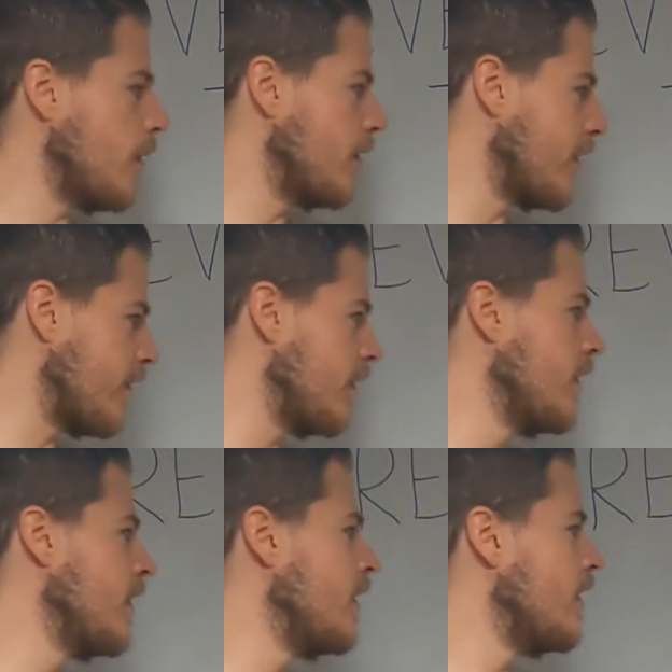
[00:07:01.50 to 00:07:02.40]
on this
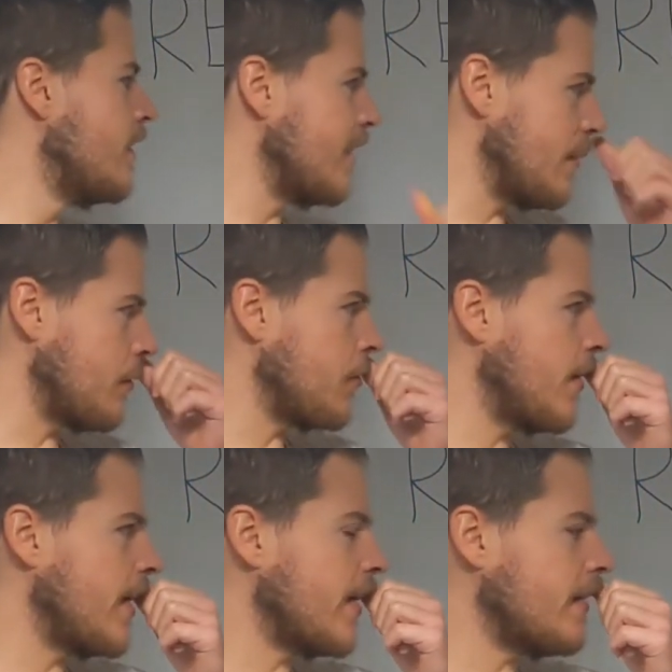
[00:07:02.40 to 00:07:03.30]
type of
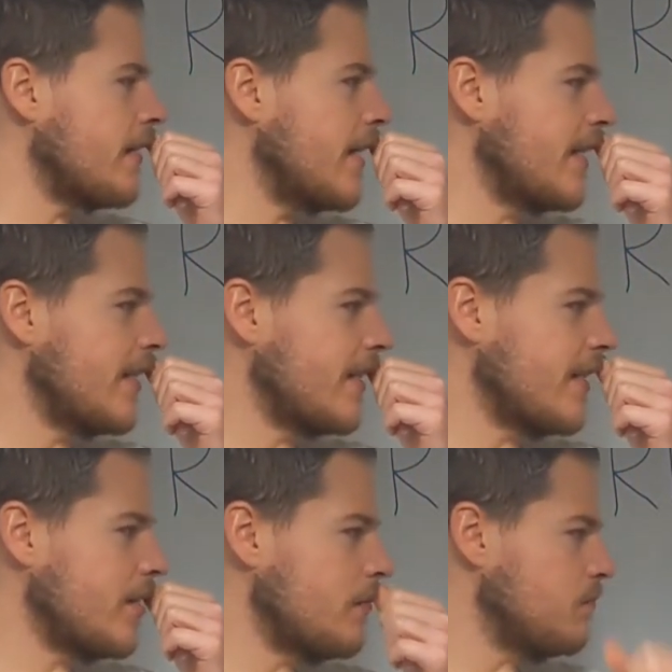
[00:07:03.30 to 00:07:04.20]
training. And
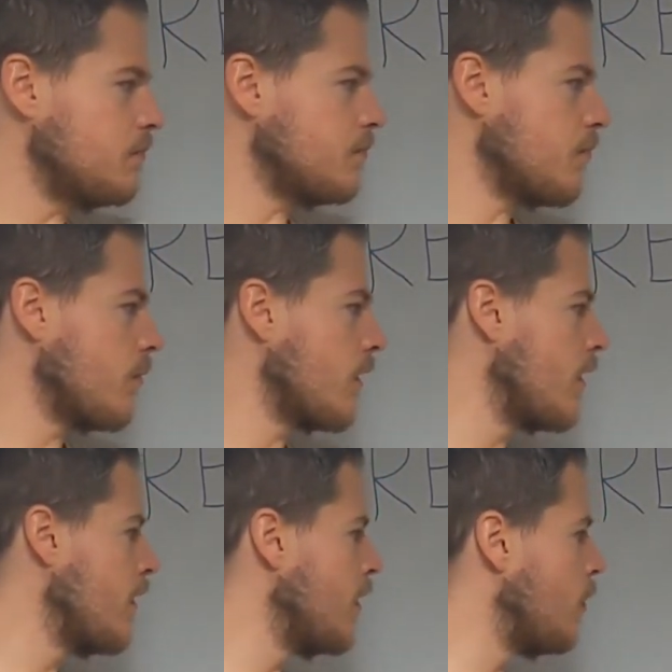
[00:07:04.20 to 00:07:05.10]

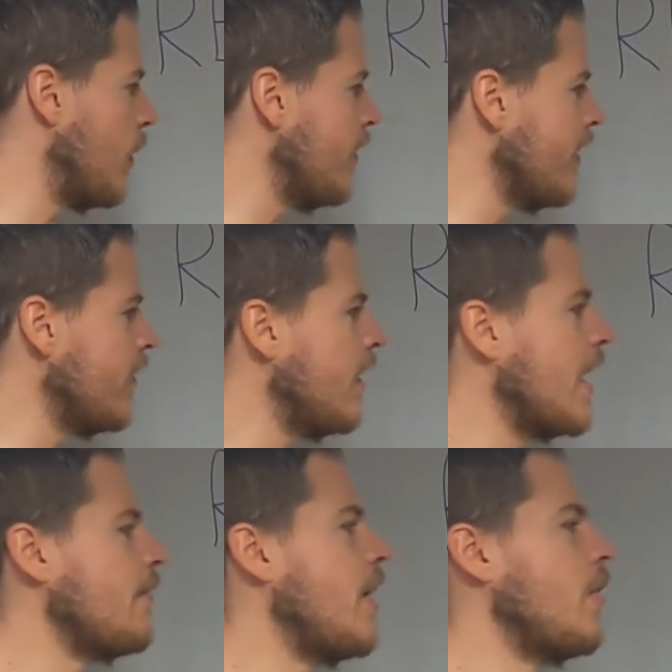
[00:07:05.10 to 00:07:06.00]
right here I
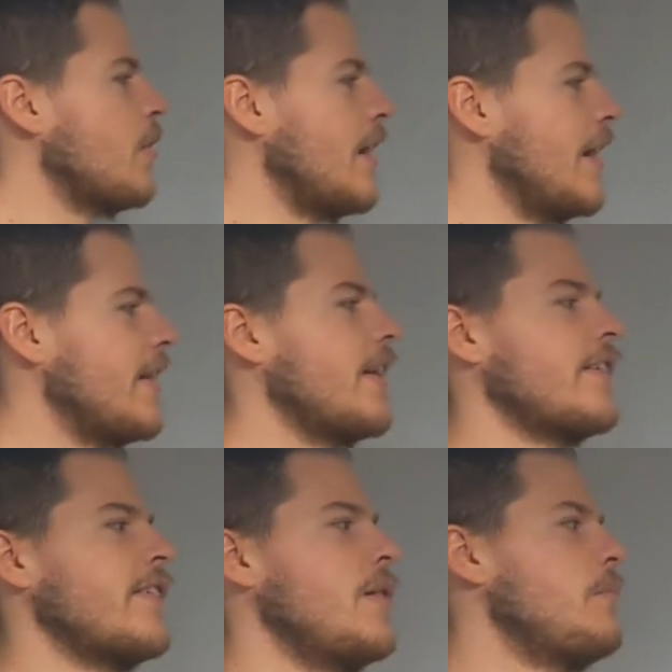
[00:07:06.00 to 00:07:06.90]
have outlined an
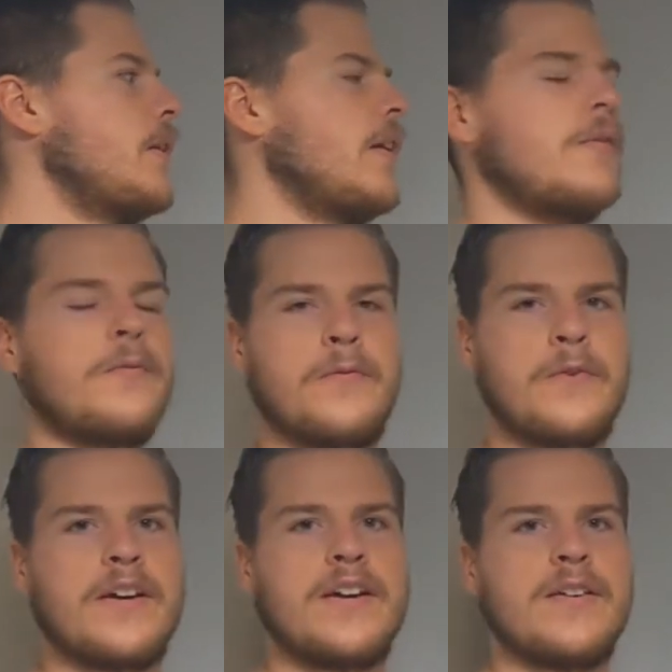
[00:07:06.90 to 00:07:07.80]
example
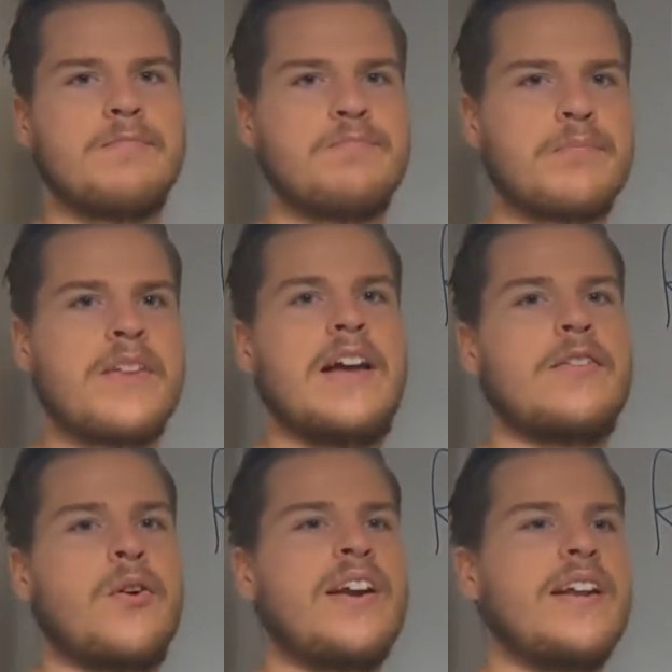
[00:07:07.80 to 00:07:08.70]
of a
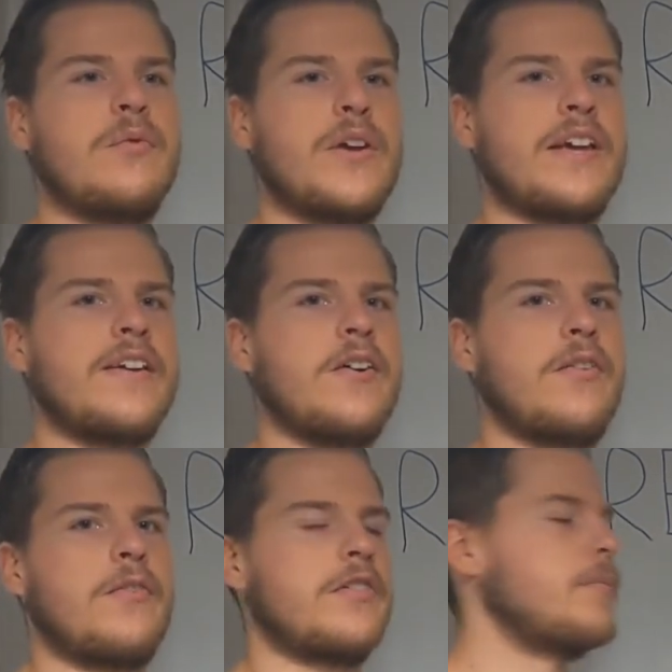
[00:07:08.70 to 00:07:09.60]
training week on
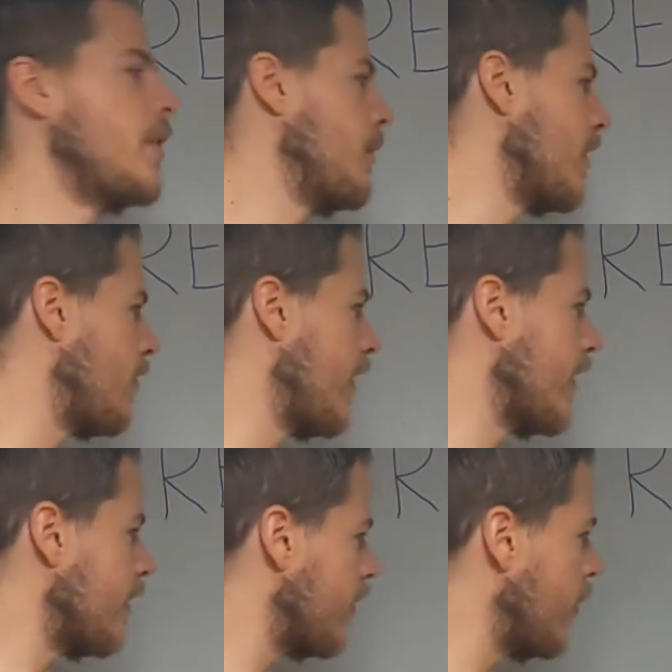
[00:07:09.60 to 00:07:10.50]
reverse pyramid
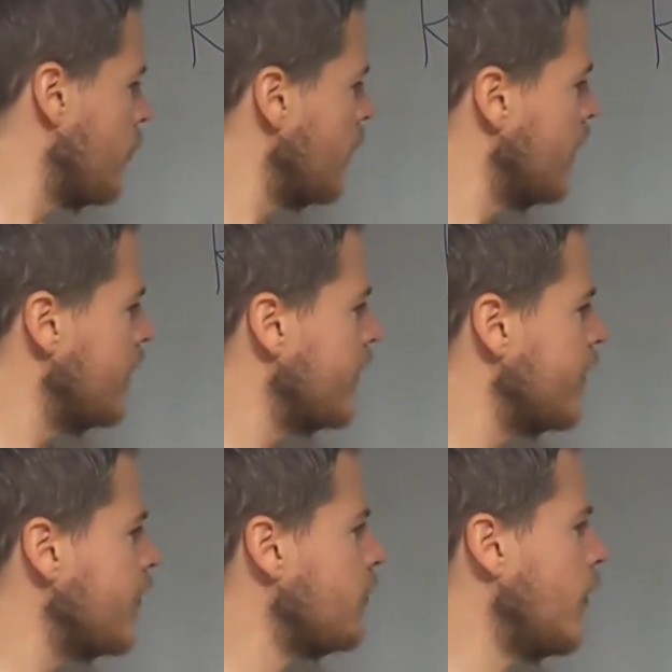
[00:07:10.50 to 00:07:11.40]
training. So this
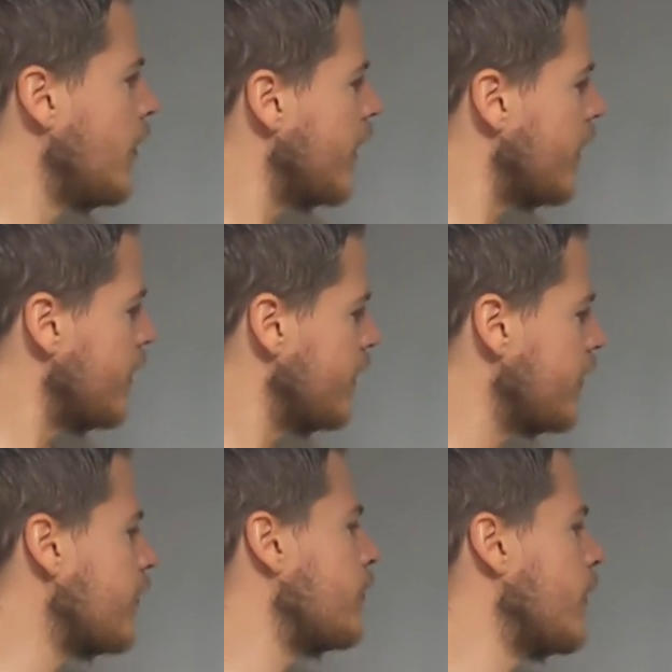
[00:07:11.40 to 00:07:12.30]
is Monday,
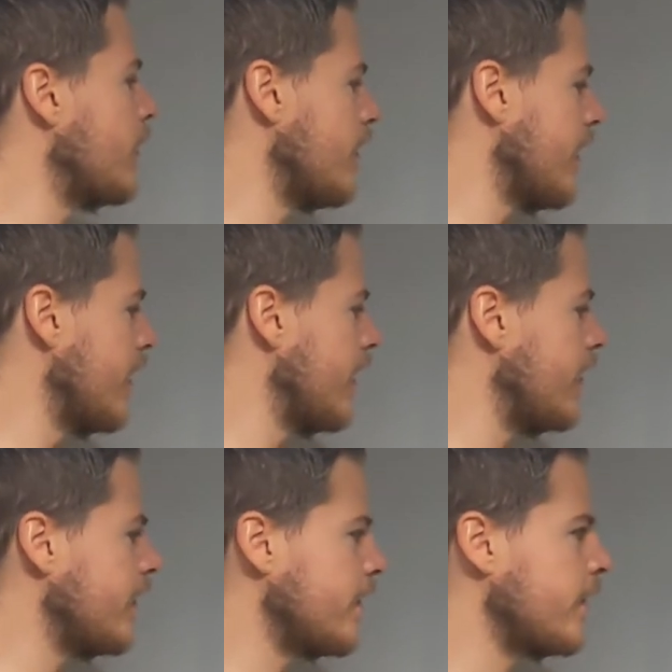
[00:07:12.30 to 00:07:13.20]
this is Wednesday,
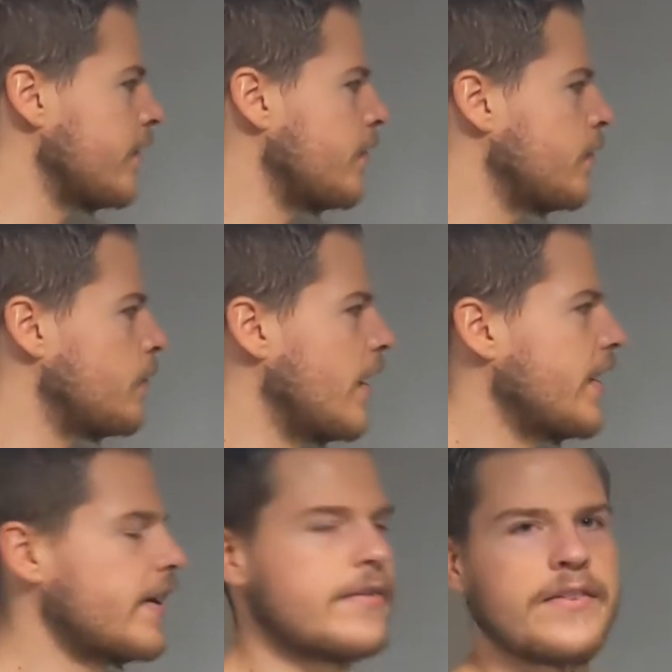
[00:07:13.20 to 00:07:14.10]
and this is
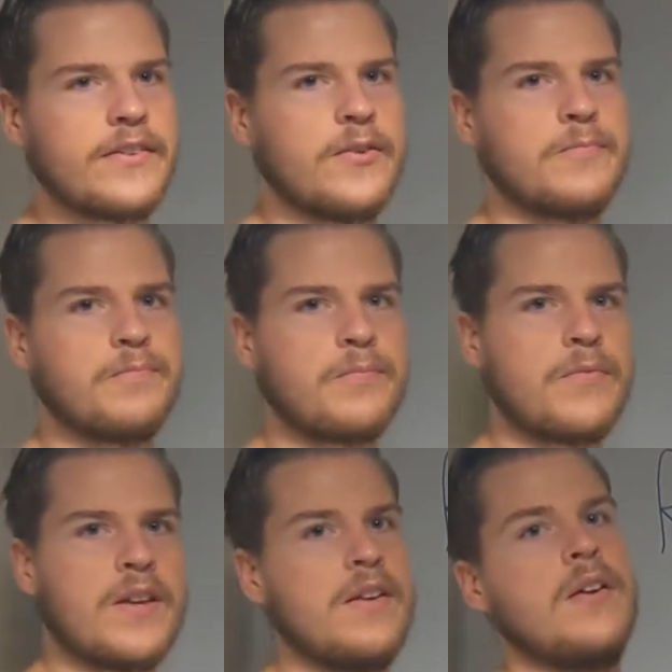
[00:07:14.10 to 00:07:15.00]
Friday. So
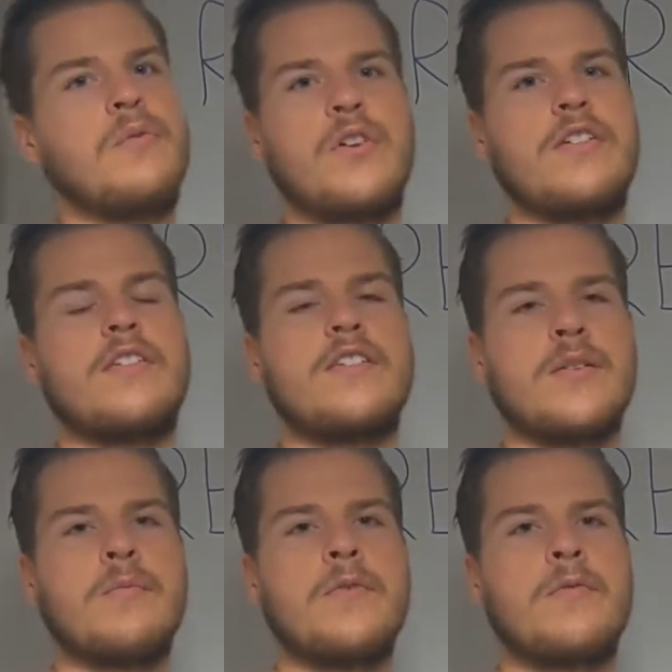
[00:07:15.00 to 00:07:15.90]
we're in the
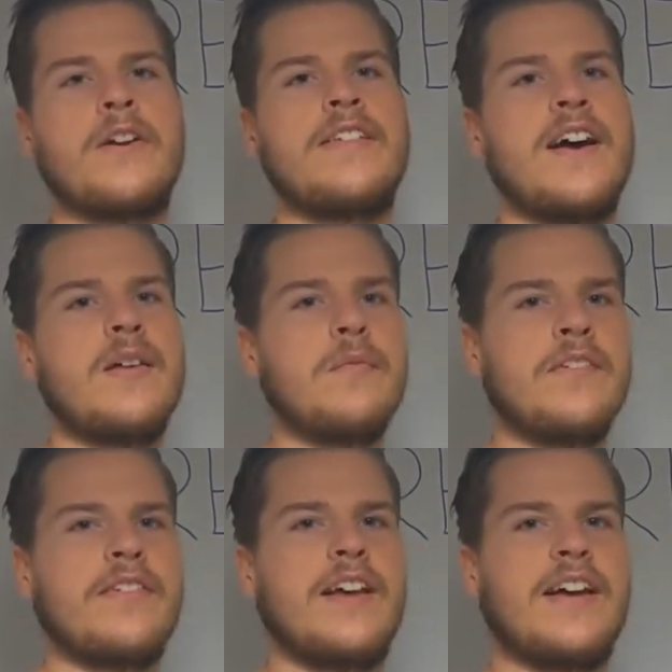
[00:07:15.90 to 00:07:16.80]
gym 3
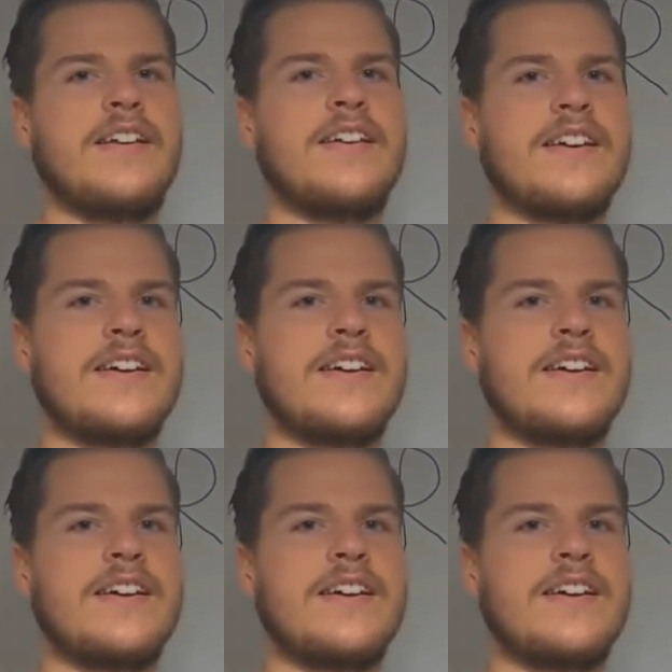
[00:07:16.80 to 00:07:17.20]
times, and